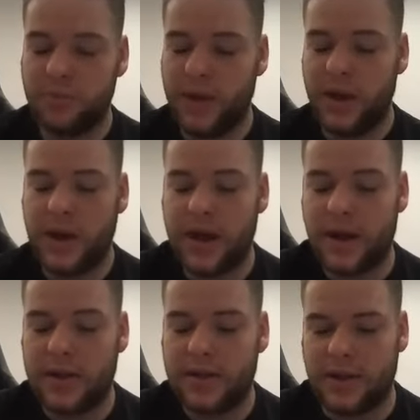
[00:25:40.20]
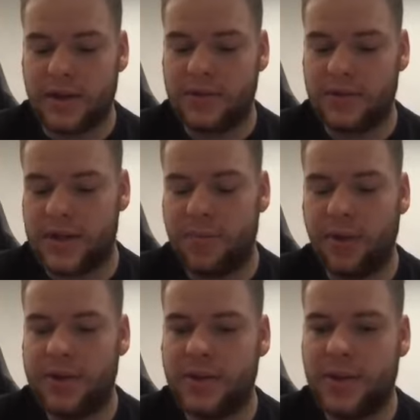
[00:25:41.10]
be like as
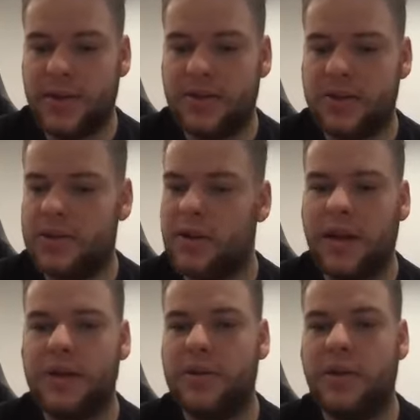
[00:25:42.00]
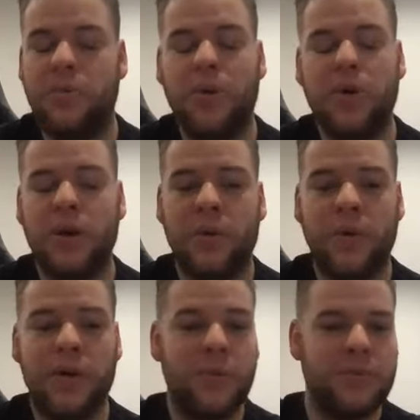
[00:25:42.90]
simple as it is, just like there are more than
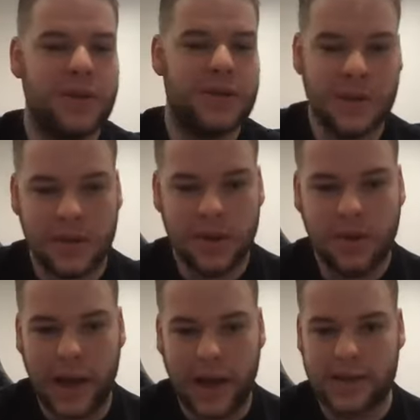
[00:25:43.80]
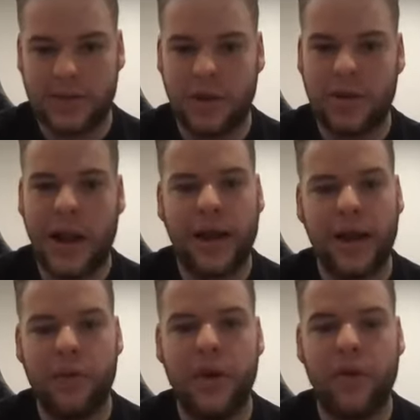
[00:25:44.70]
one competition, you know, like it's not like
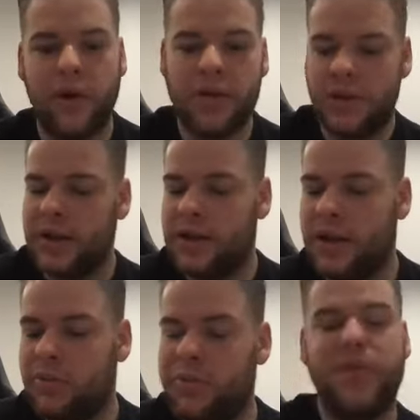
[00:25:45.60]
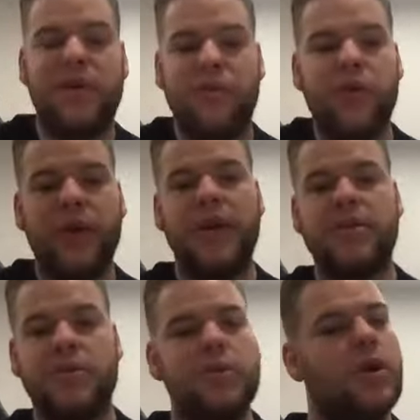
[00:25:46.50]
a week of archery that I need to prepare 4
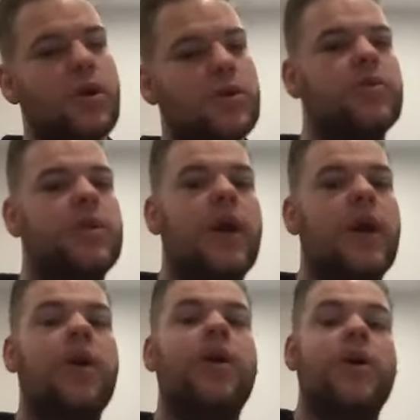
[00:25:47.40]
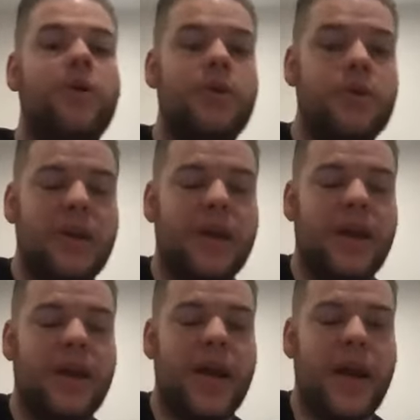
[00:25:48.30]
years to go to the
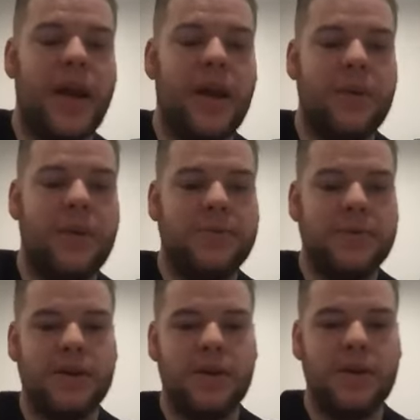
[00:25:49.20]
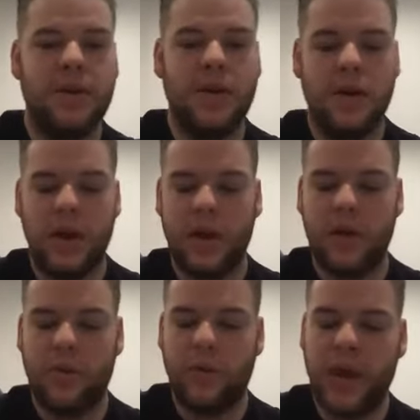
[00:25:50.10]
games. Like
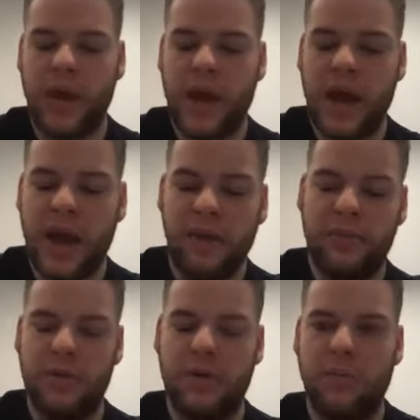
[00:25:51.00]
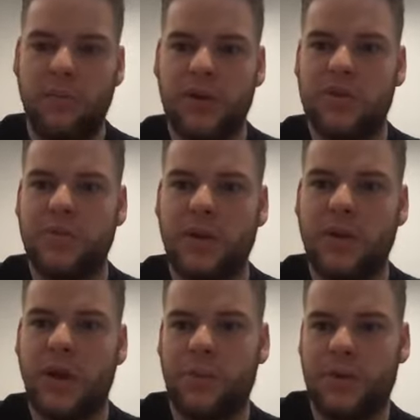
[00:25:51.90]
we have
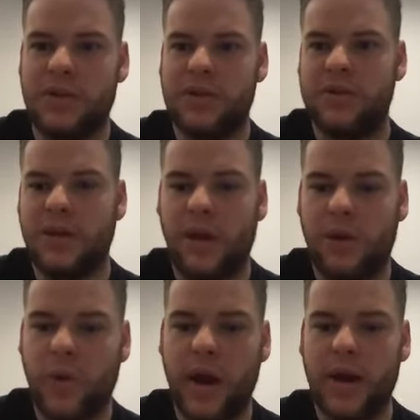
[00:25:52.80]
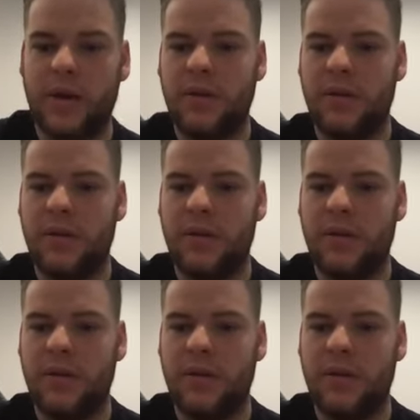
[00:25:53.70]
multiple competitions that are quite